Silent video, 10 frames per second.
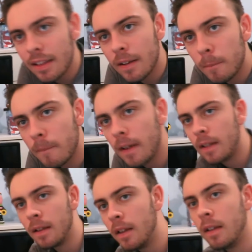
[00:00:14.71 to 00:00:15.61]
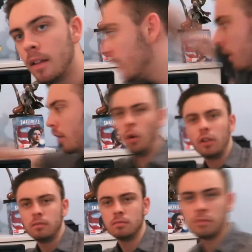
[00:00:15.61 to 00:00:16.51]
And I
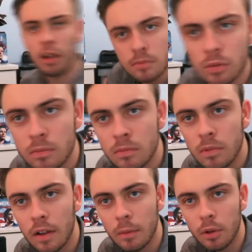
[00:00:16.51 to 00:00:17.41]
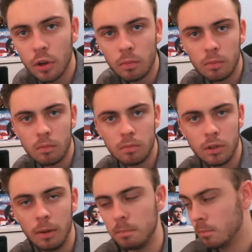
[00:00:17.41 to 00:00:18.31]
think we're good.
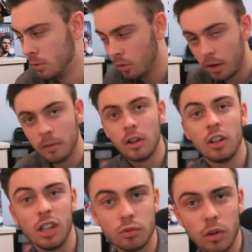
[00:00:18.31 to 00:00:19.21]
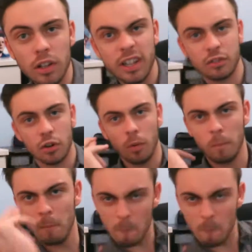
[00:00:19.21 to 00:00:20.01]
Yep. Okay. Let's roll the intro.